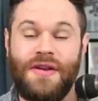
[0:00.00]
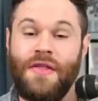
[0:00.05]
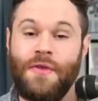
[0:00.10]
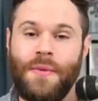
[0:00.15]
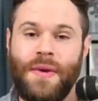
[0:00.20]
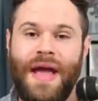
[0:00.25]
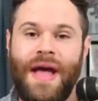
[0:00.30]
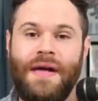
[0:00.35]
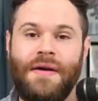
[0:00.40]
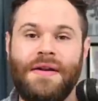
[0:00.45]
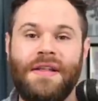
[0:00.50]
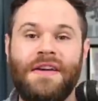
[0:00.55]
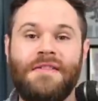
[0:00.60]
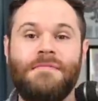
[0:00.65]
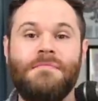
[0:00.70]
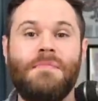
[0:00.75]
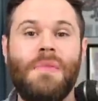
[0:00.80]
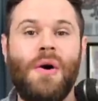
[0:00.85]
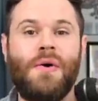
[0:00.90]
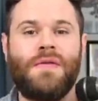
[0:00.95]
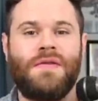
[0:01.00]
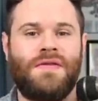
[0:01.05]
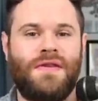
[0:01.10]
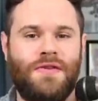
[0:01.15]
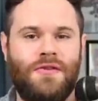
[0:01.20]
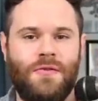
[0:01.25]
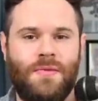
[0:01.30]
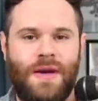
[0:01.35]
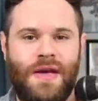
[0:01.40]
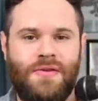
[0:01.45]
And the reality of most
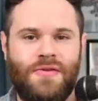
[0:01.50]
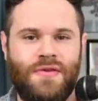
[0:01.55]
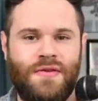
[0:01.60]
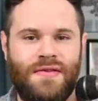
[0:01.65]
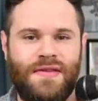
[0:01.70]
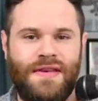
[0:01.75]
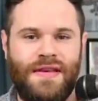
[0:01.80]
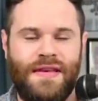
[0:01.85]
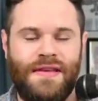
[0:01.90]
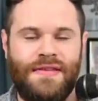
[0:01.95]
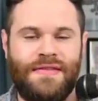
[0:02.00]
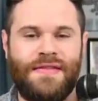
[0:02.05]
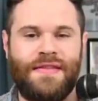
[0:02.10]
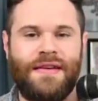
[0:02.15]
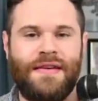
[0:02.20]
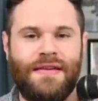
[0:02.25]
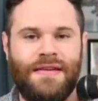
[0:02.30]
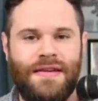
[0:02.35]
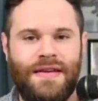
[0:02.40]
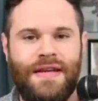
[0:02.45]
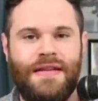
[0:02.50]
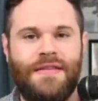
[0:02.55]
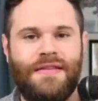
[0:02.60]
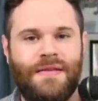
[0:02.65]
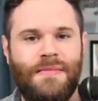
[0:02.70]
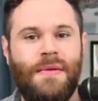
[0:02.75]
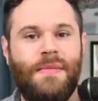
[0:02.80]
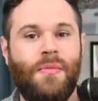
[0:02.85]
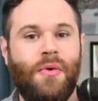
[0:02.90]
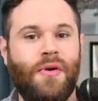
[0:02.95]
situations is there needs
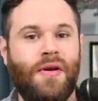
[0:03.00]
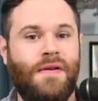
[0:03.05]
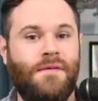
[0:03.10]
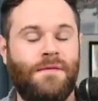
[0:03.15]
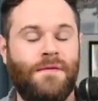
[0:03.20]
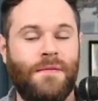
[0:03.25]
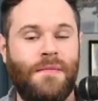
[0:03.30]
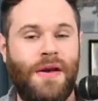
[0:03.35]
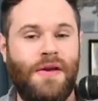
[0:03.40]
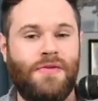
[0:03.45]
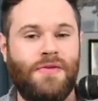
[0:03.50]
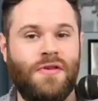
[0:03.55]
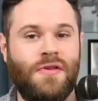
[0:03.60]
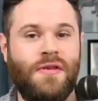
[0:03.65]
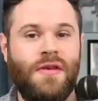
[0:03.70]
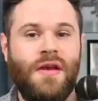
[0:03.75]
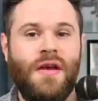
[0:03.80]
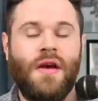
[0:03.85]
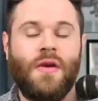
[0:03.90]
to be more information.